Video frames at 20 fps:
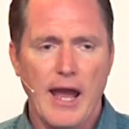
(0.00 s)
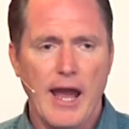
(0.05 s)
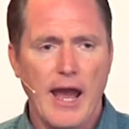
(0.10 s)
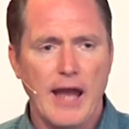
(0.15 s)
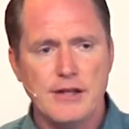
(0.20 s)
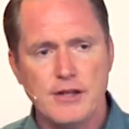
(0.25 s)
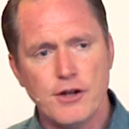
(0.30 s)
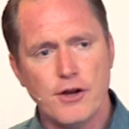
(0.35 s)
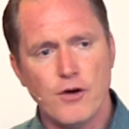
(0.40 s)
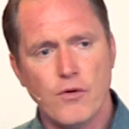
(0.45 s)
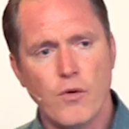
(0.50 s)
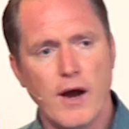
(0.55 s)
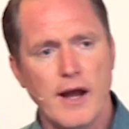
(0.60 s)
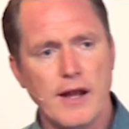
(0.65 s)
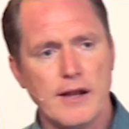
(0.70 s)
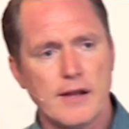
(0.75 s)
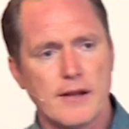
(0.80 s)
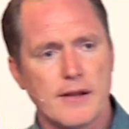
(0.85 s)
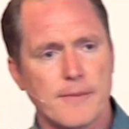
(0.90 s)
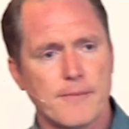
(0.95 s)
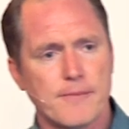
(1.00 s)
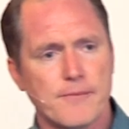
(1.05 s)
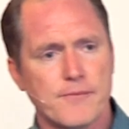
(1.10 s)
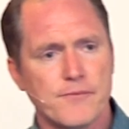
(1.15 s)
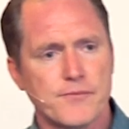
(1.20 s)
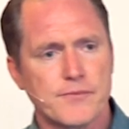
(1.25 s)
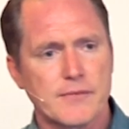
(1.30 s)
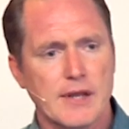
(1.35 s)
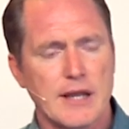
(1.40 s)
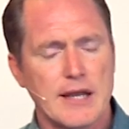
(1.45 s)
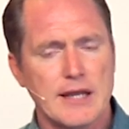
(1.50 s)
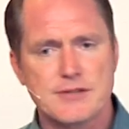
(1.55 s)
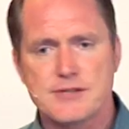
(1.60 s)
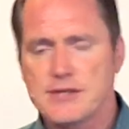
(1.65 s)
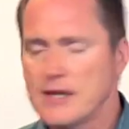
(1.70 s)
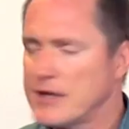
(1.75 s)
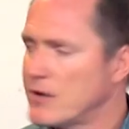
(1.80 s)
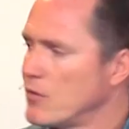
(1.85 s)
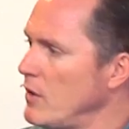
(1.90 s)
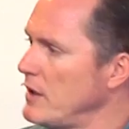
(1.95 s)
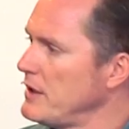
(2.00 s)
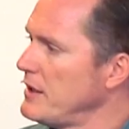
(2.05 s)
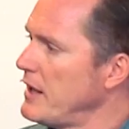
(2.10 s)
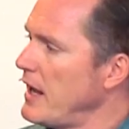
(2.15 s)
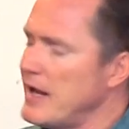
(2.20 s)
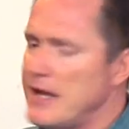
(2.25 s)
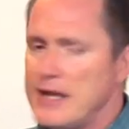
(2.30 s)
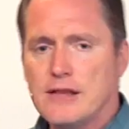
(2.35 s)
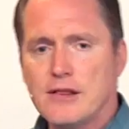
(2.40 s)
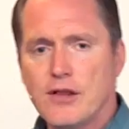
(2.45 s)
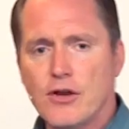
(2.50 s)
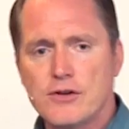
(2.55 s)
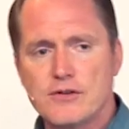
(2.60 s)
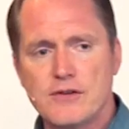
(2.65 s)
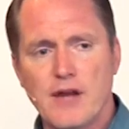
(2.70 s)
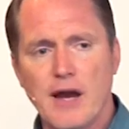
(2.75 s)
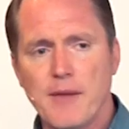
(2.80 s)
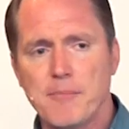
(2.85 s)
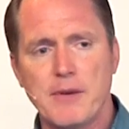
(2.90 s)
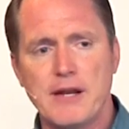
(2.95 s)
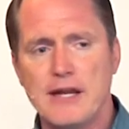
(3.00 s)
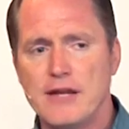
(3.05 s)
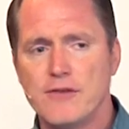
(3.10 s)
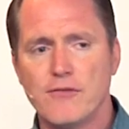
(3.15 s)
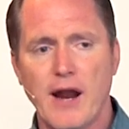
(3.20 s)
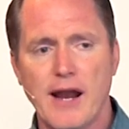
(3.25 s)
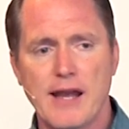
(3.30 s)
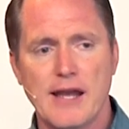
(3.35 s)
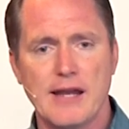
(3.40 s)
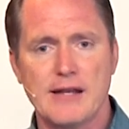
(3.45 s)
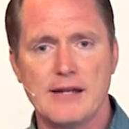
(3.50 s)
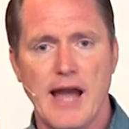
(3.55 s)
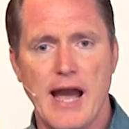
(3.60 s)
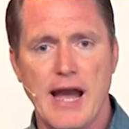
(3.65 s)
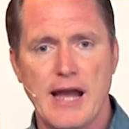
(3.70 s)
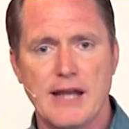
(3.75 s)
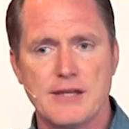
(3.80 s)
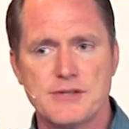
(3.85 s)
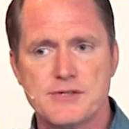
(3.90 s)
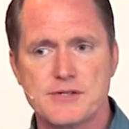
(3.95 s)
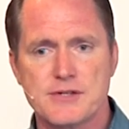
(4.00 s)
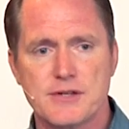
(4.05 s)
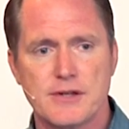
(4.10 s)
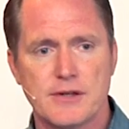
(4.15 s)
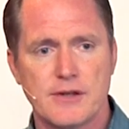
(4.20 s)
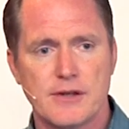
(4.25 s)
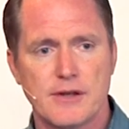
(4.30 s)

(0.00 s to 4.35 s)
And you know what? It's like one day he looked up and he recognized